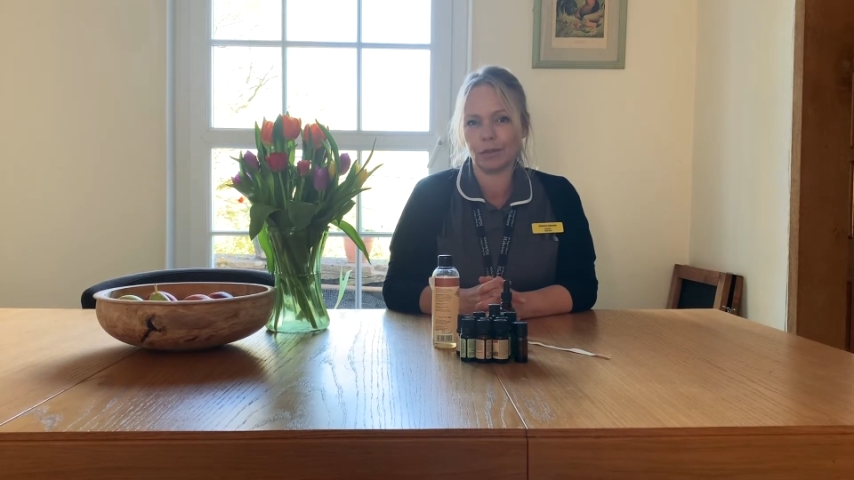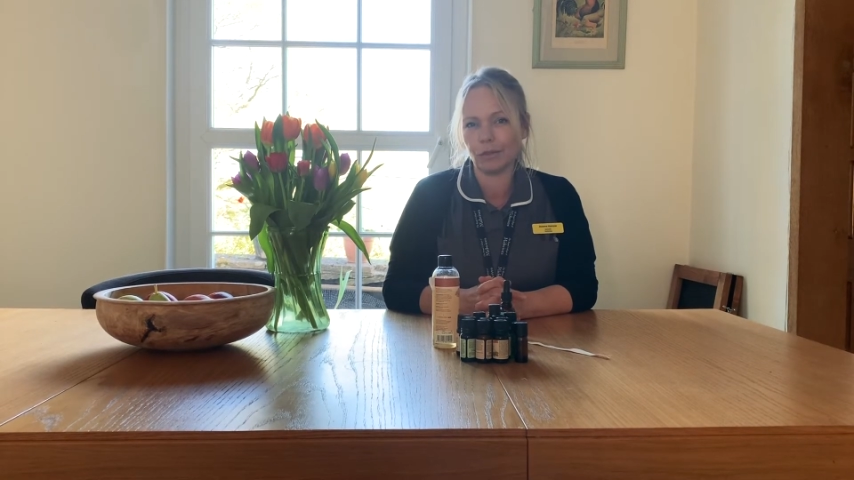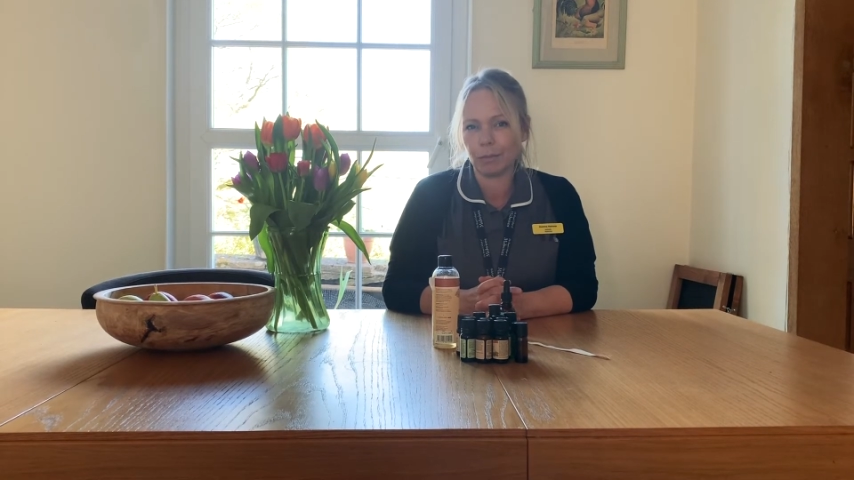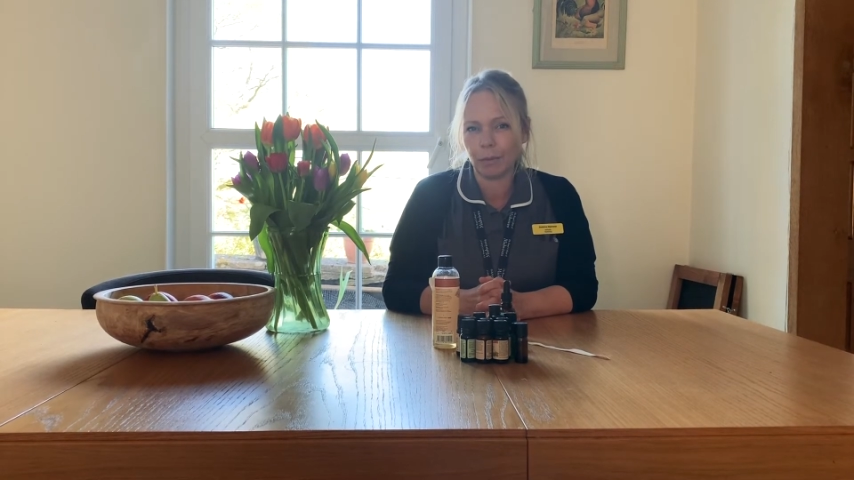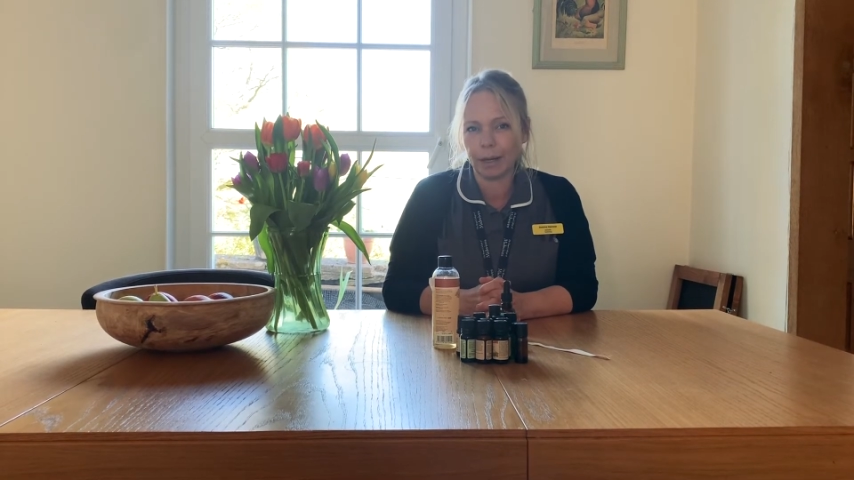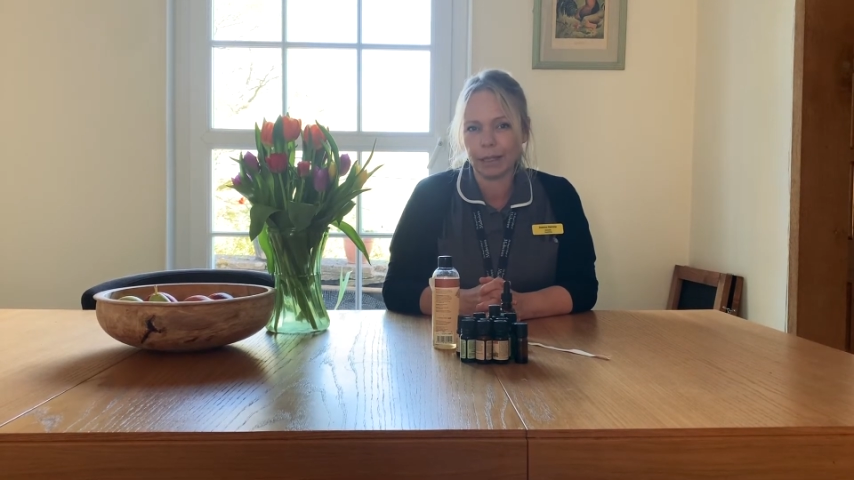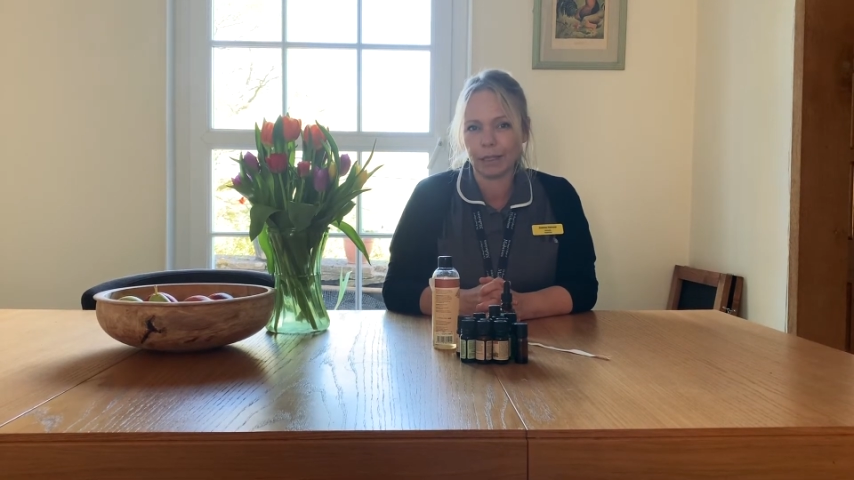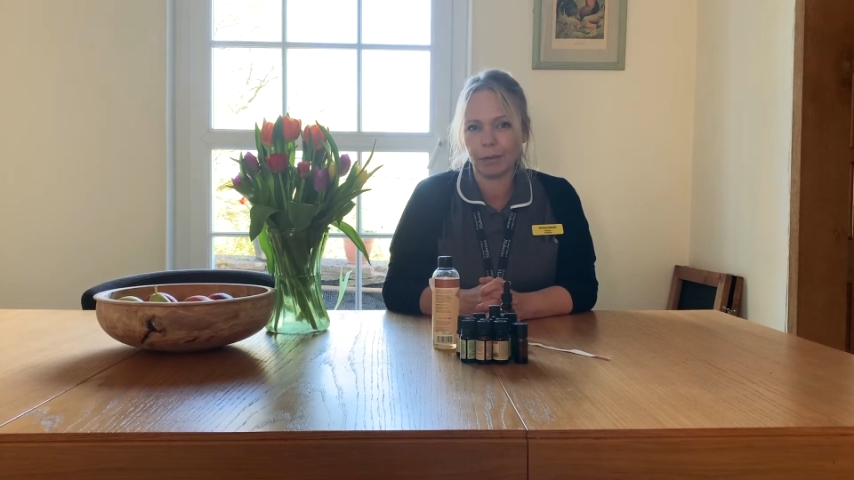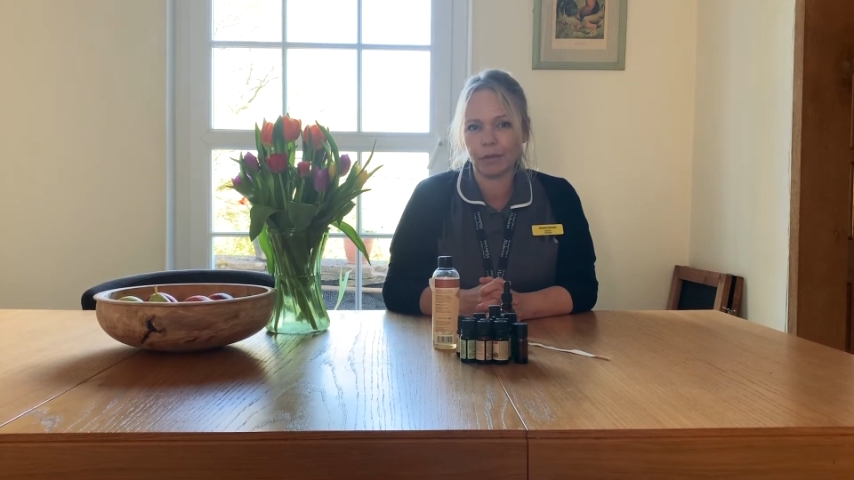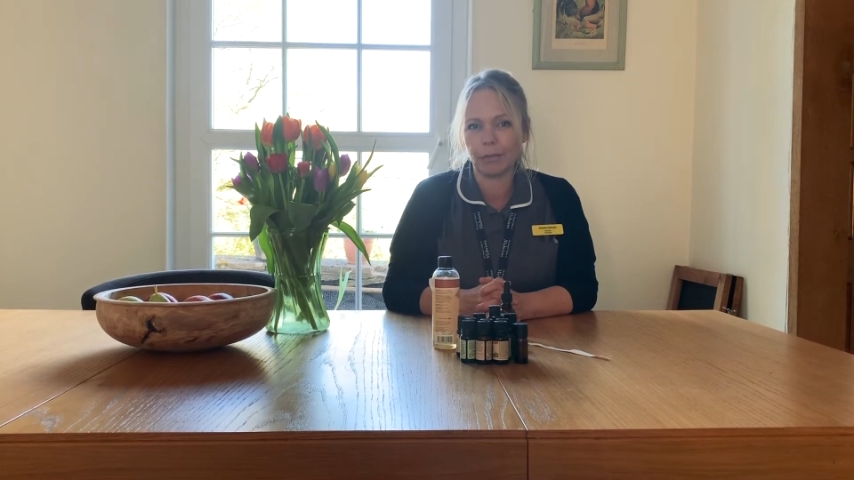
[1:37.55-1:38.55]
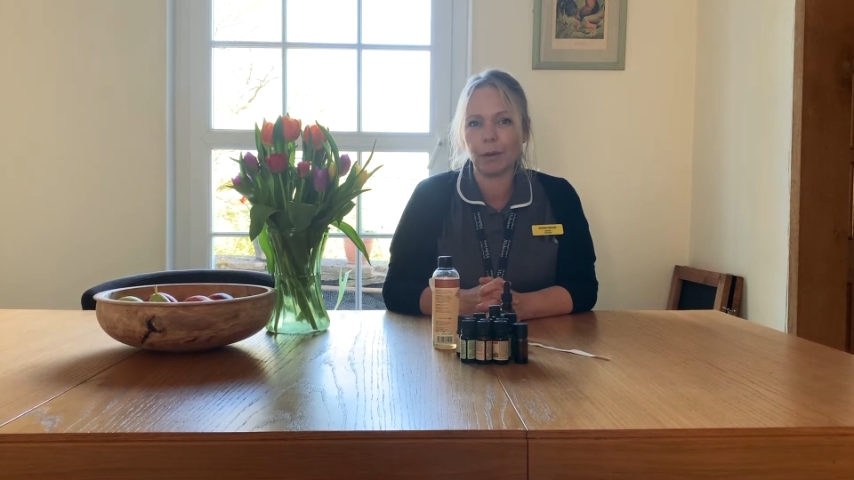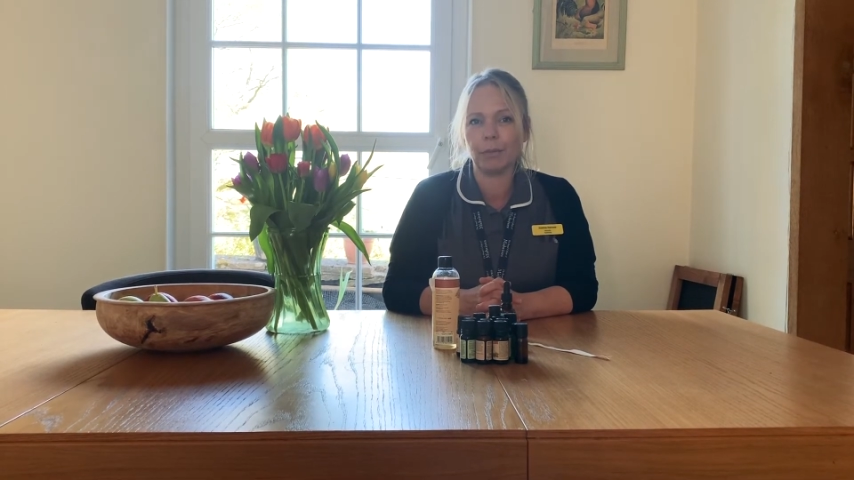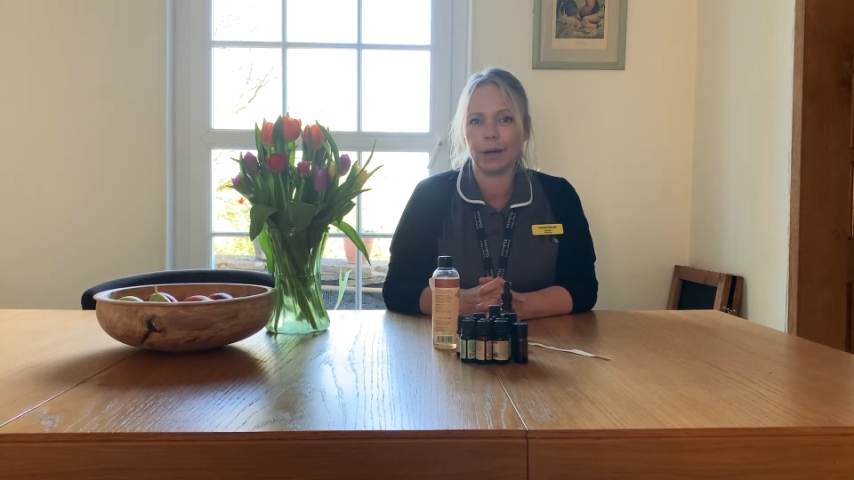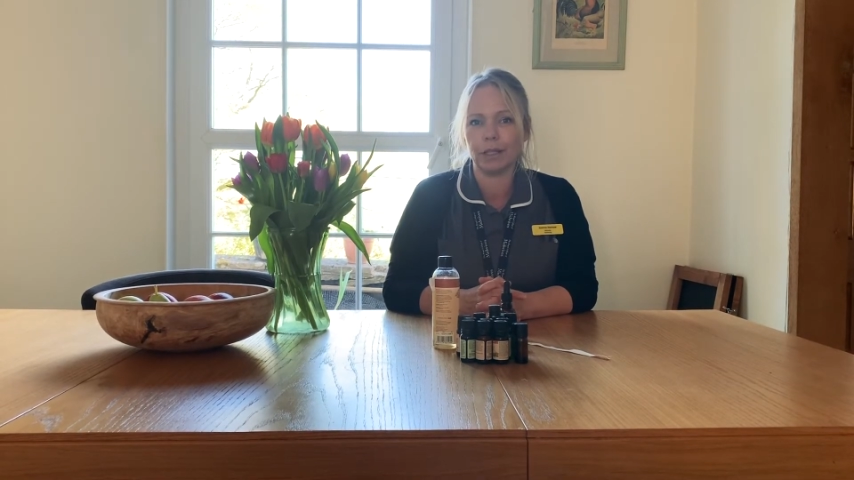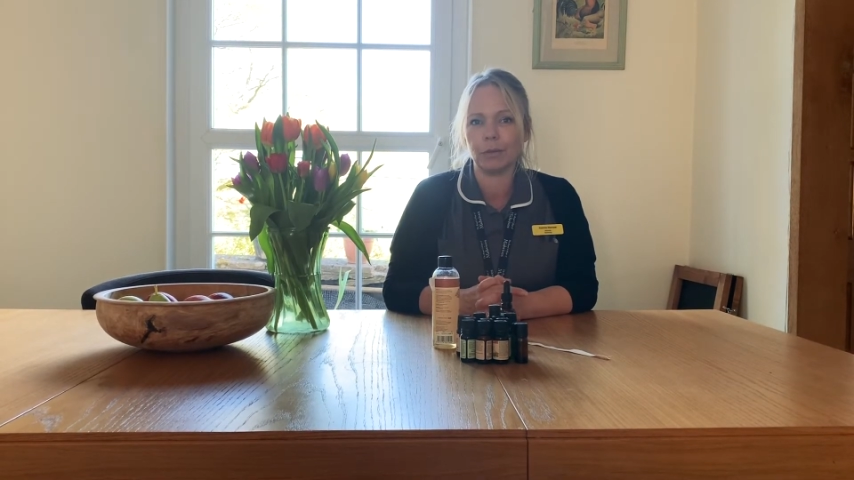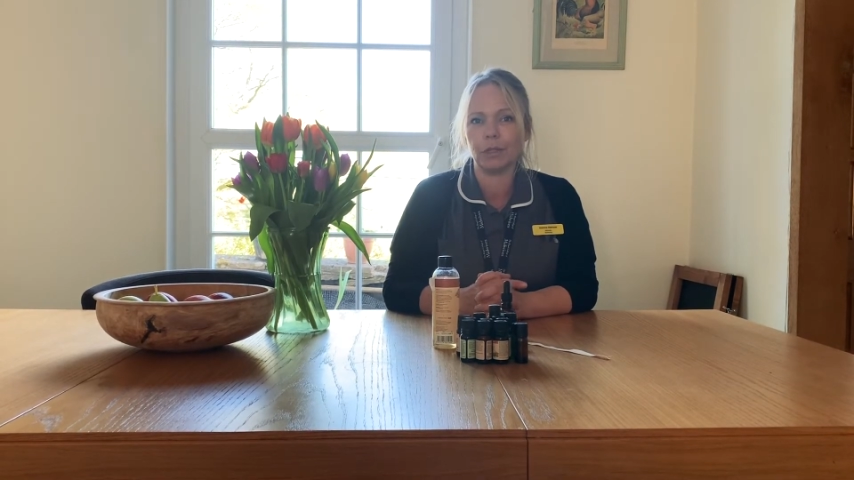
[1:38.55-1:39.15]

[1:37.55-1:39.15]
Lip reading: strip away some of the membranes